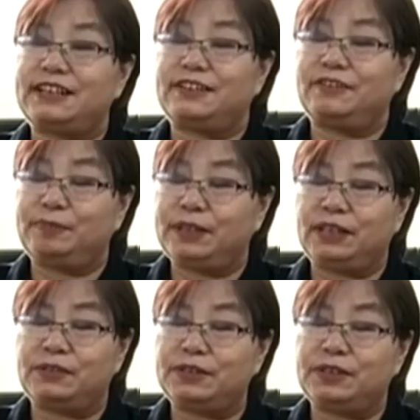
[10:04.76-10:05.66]
like off
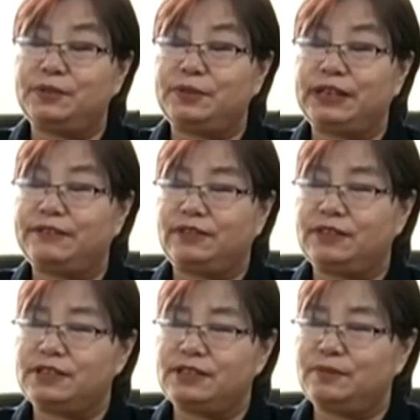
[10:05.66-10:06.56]
peak hour too, we
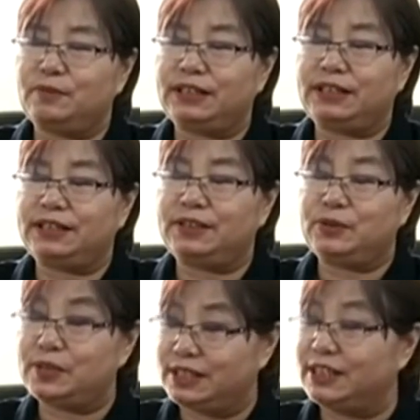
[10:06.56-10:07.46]
have consumed
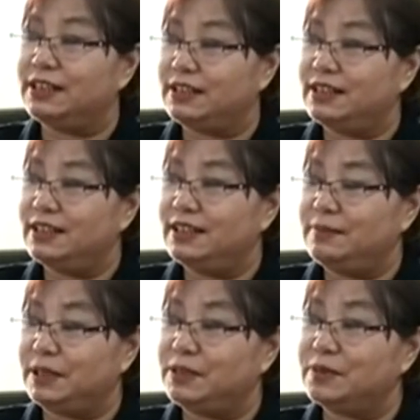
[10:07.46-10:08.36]
120
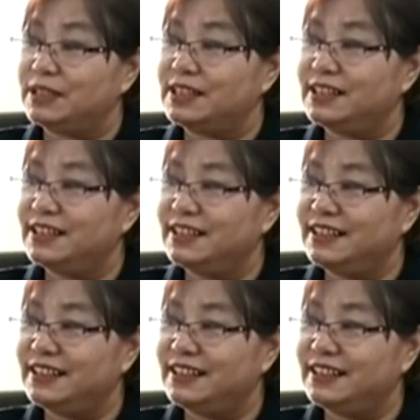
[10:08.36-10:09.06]
megawatts.